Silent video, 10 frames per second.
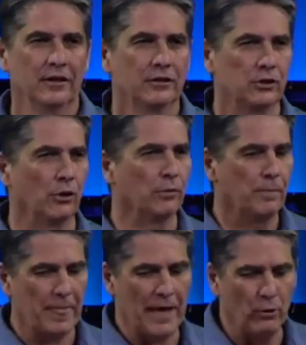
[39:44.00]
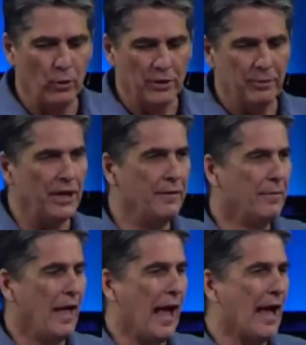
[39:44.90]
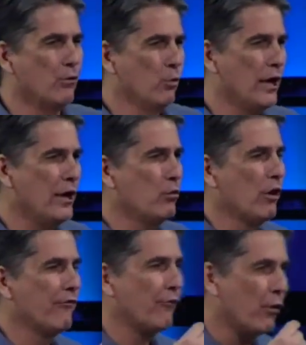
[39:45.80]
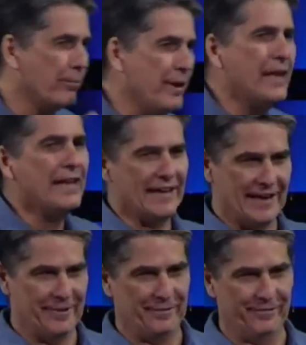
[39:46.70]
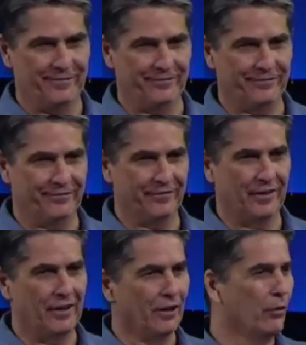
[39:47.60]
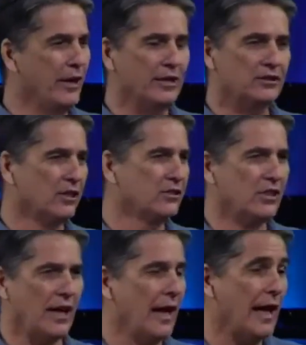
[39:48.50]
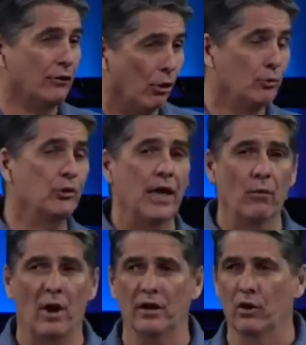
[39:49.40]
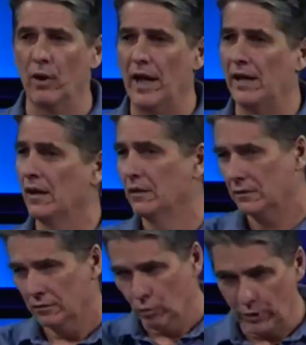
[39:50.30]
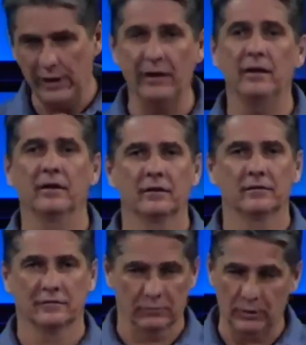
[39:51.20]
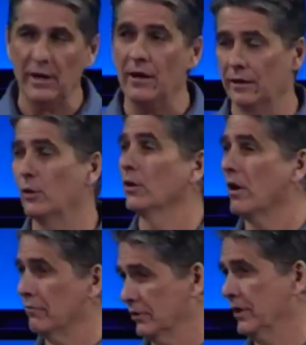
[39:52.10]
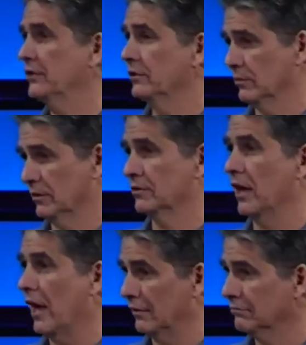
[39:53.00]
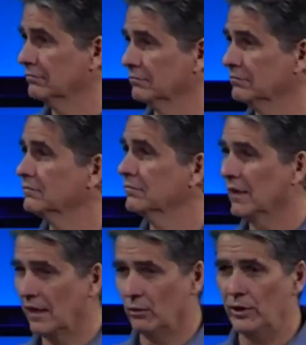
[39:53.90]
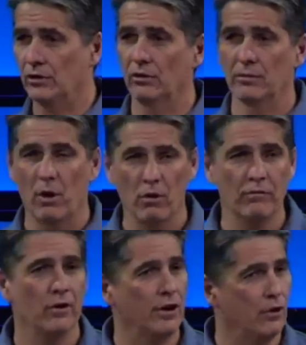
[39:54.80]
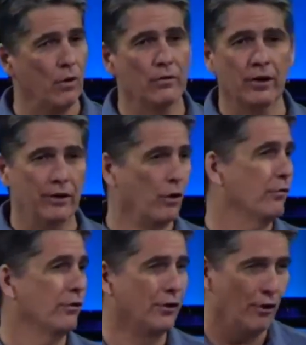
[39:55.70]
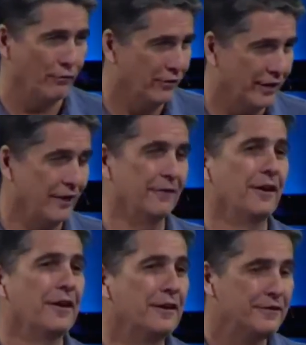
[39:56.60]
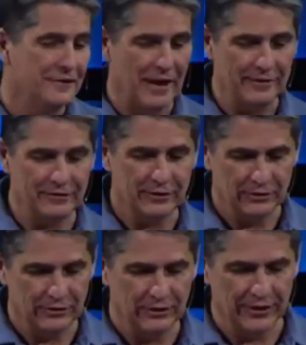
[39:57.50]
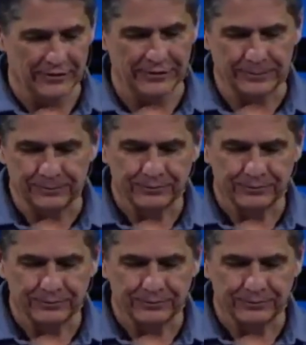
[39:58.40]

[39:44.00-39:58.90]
So it would be, and we were forbidding him. We didn't just say, hey, don't do that and walk away. We, we got into a conversation with this guy. And we told him over and over and over and over again not to do this.